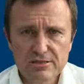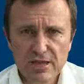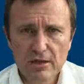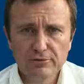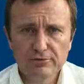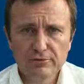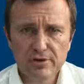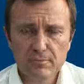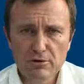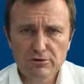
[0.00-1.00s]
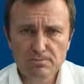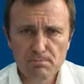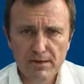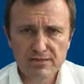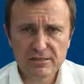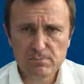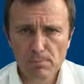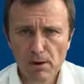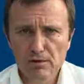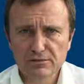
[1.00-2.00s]
down to their most basic
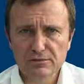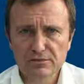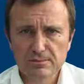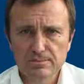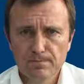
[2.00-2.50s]
parts.